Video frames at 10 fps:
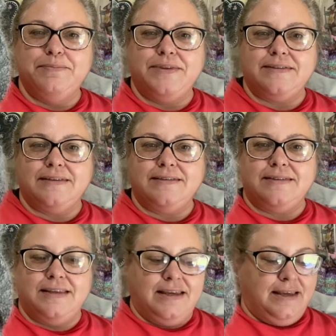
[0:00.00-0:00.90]
This is
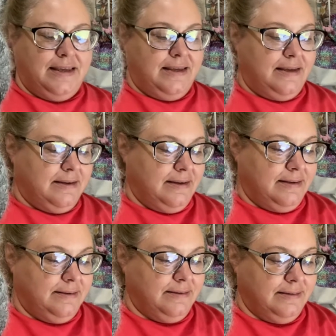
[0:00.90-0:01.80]
let me
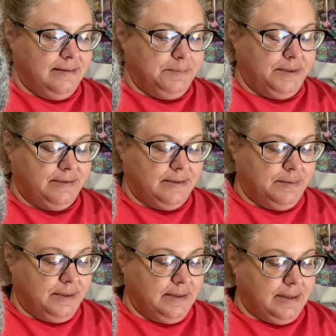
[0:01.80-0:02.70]
see
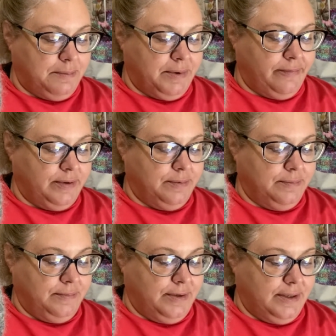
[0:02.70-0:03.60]
what the name of it
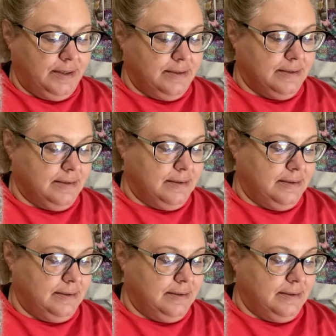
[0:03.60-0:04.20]
was.